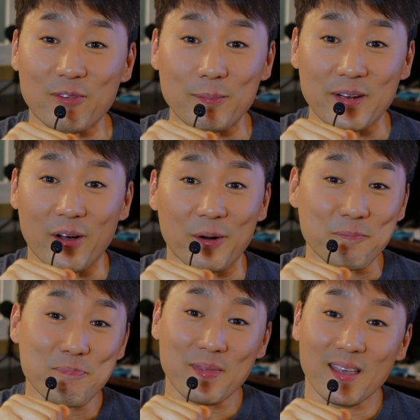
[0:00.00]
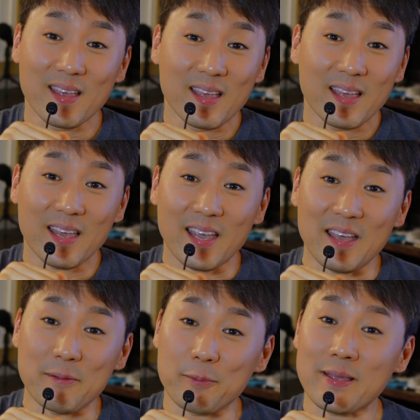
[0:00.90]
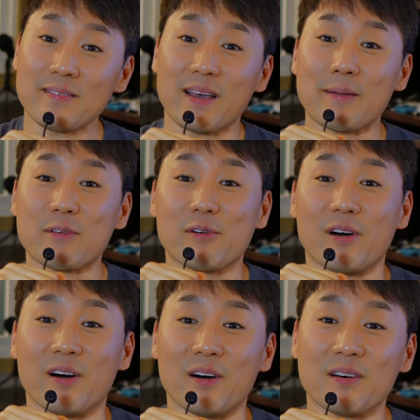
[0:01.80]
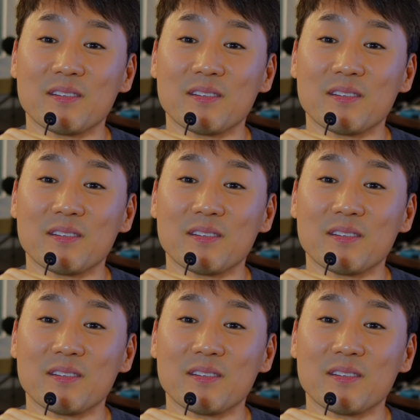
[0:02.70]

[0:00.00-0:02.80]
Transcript: from it all. In the meantime, you all